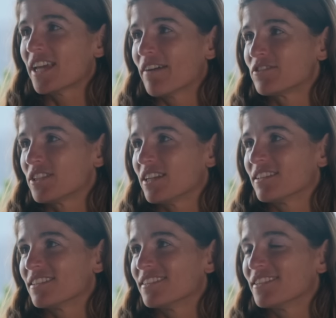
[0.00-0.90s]
have to
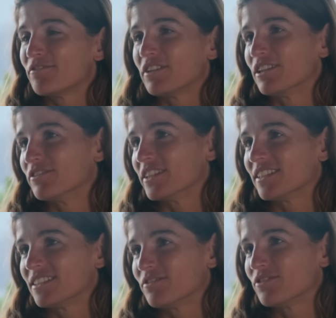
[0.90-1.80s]
get the feel of
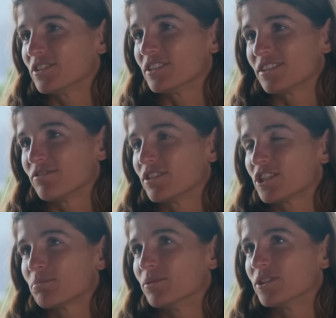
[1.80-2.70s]
it for the
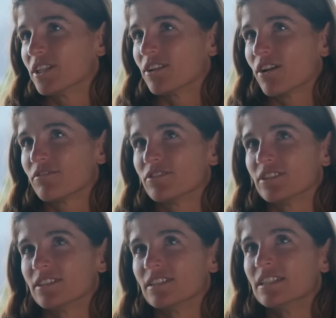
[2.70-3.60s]
sport and not for
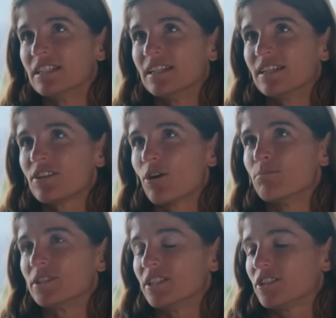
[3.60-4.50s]
the
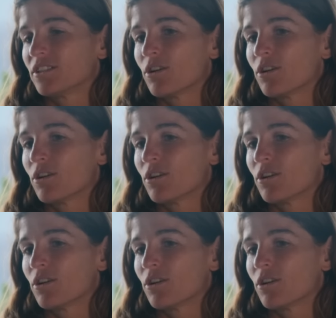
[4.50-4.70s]
competition.